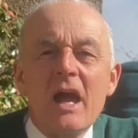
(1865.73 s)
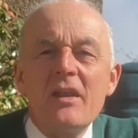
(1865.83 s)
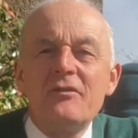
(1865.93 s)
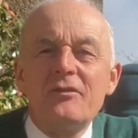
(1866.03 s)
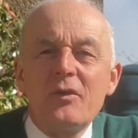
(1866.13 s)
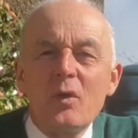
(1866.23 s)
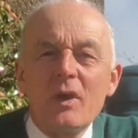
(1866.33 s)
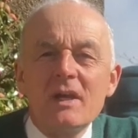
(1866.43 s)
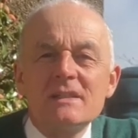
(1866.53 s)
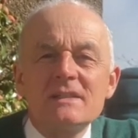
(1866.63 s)
and for
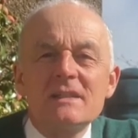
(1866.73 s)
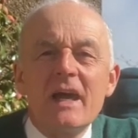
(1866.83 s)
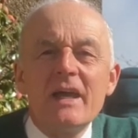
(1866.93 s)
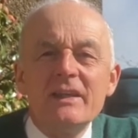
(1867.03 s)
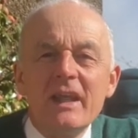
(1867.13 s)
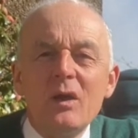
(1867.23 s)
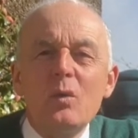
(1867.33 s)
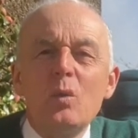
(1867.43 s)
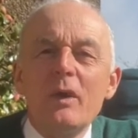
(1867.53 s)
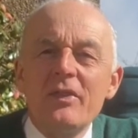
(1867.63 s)
us and now
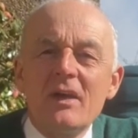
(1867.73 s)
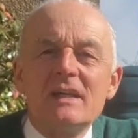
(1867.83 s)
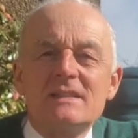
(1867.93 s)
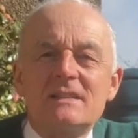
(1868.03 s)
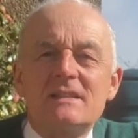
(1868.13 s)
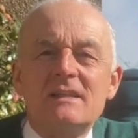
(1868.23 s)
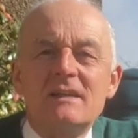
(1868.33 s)
with us.